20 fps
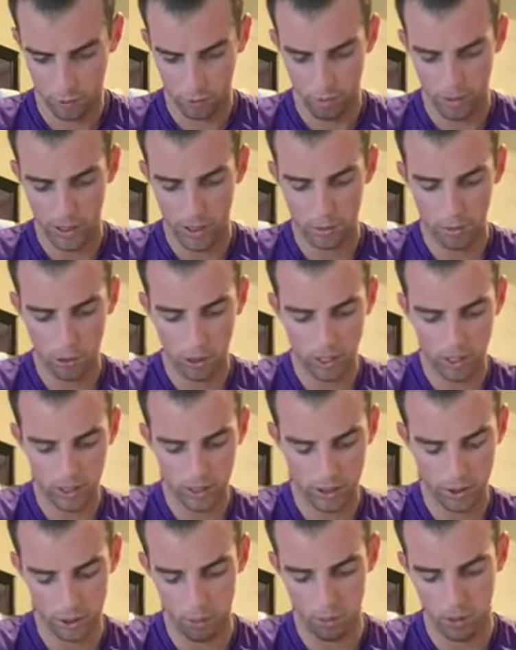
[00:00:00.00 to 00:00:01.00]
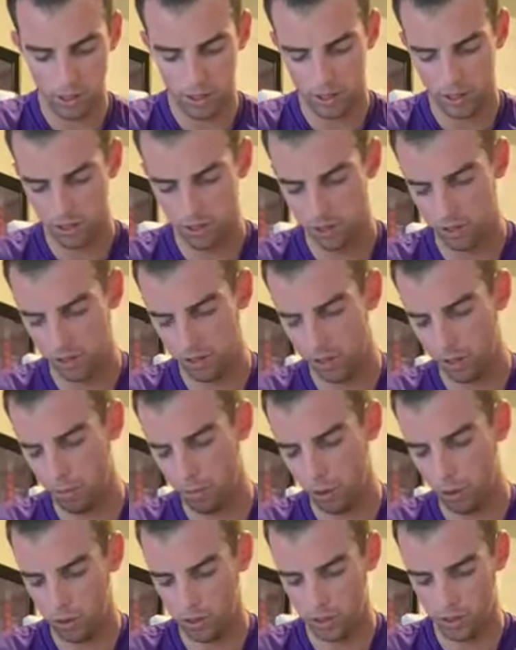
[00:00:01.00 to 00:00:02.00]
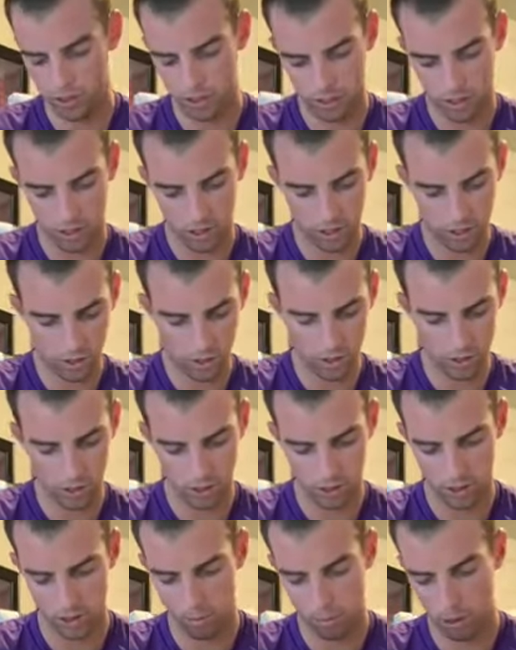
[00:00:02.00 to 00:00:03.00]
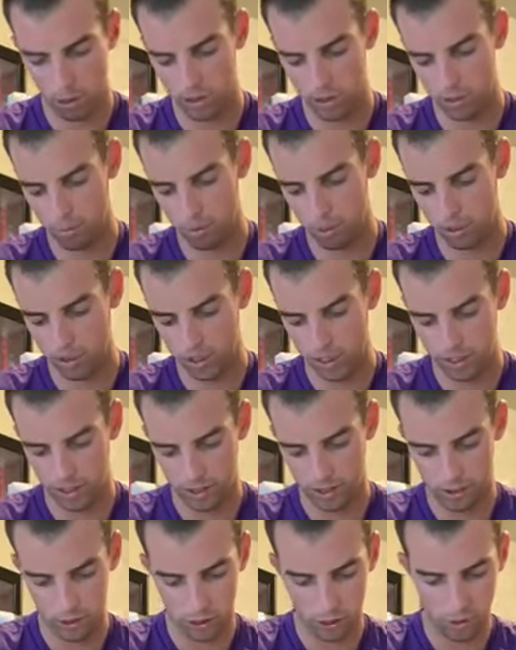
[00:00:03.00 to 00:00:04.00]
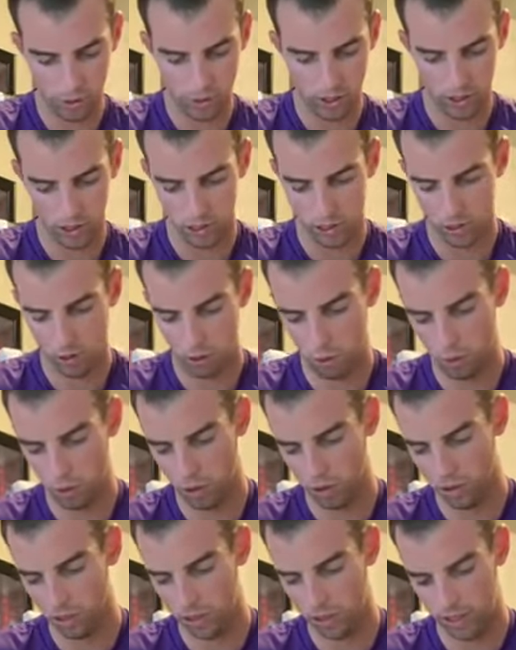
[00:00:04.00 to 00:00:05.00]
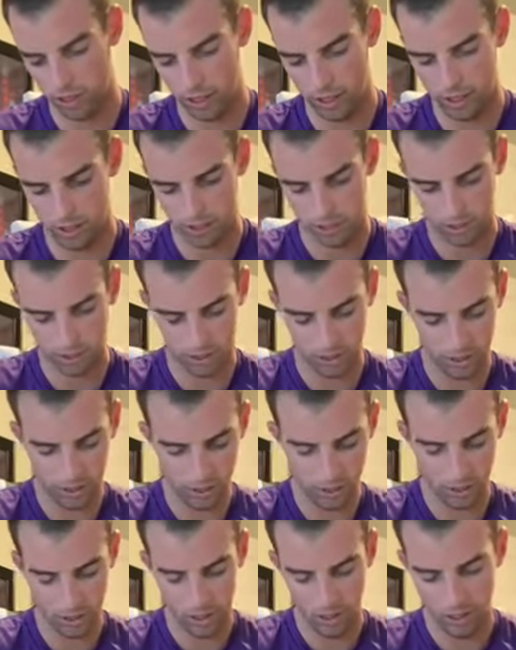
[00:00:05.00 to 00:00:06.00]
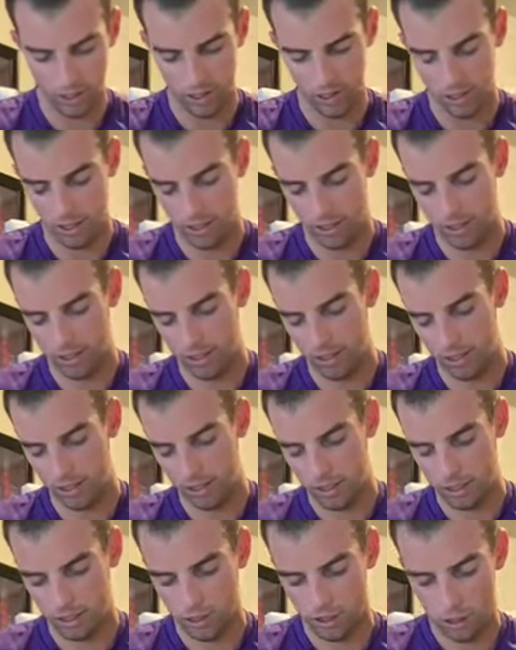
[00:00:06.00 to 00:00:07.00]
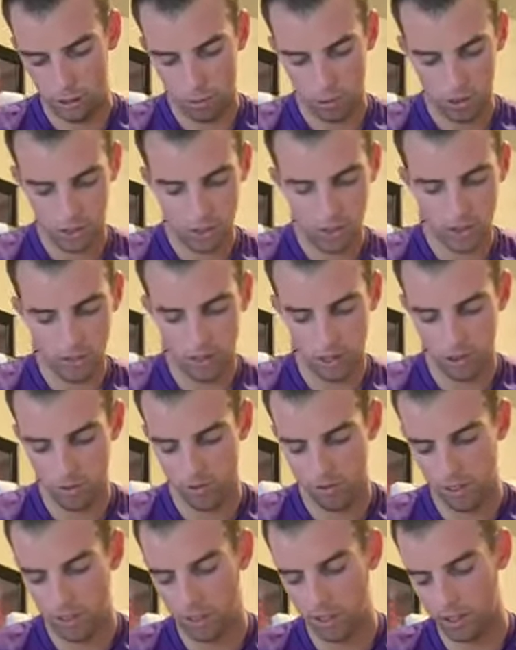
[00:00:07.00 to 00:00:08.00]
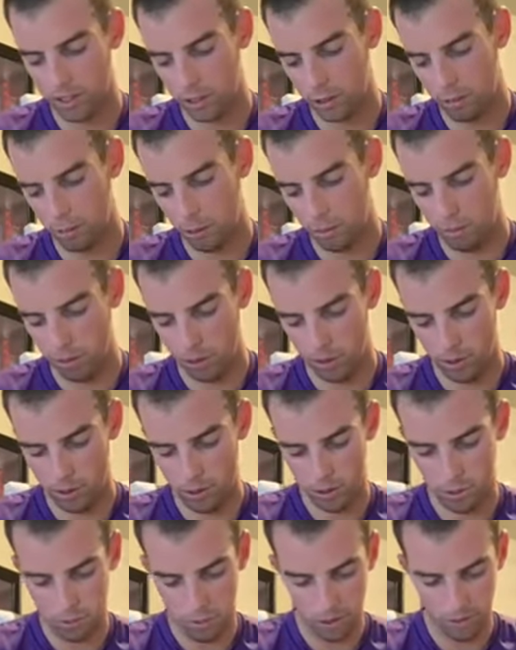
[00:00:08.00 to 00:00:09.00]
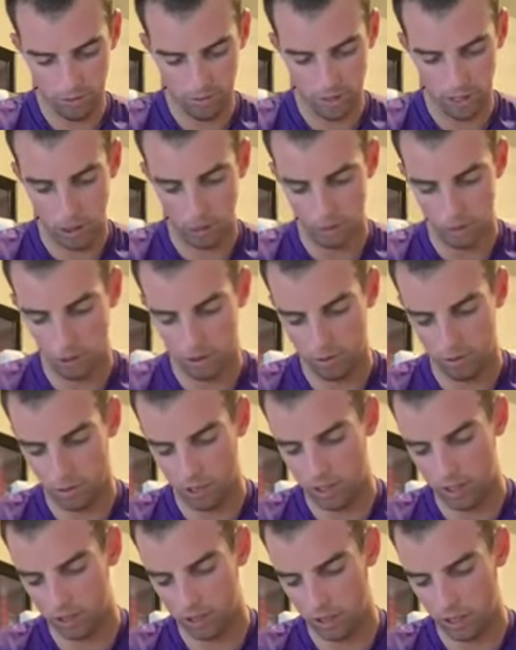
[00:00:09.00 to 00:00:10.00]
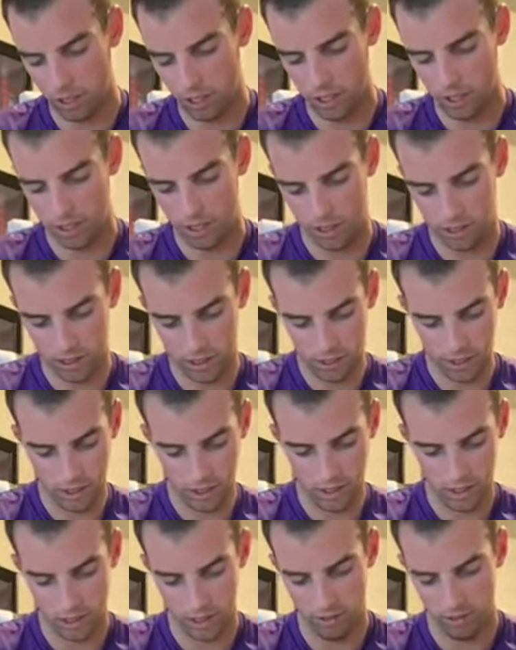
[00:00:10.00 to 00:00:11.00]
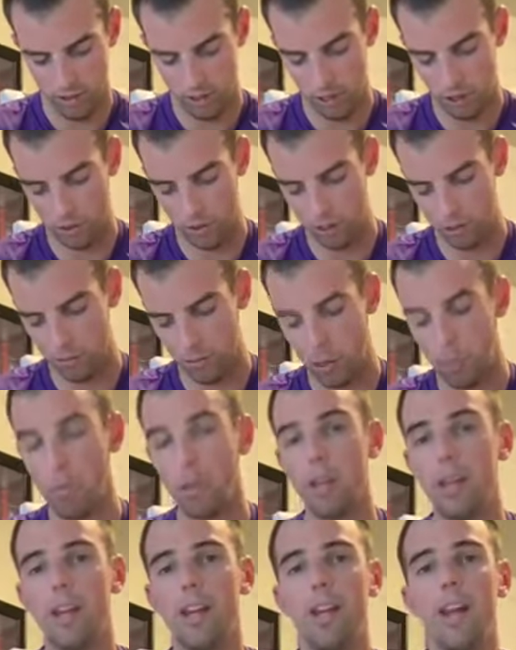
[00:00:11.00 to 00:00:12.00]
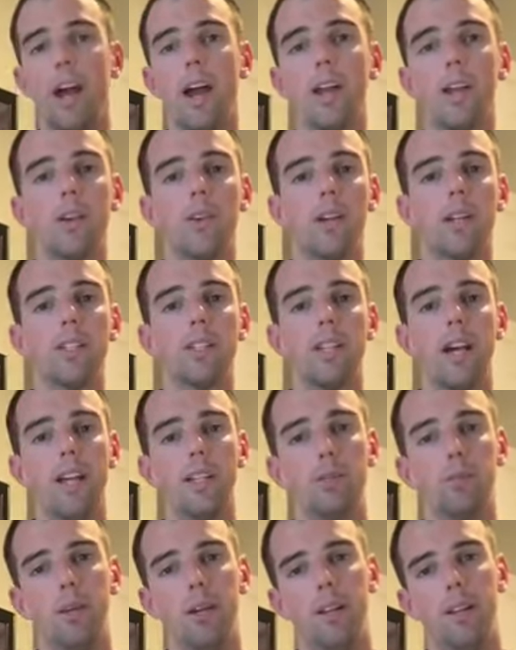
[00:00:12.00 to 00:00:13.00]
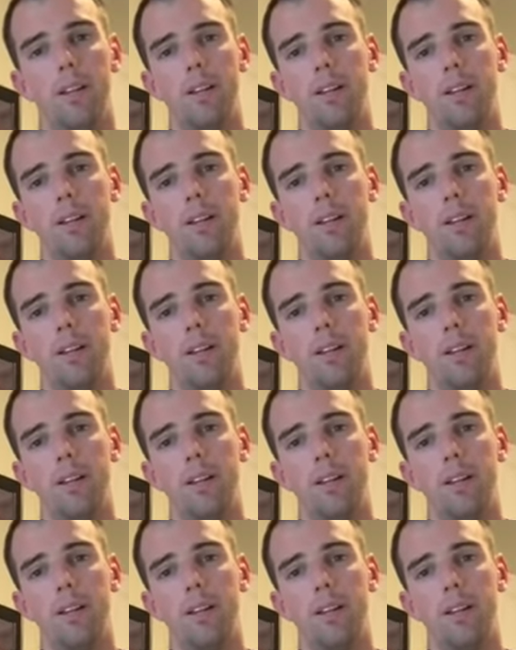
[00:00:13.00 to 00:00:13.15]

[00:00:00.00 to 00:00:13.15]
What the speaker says: Misplaced or misunderstood emotions can also result in a person projecting their own internal world onto others. So they perceive their feelings to be mirrored by family, friends, or colleagues, even though this may be an inaccurate assessment.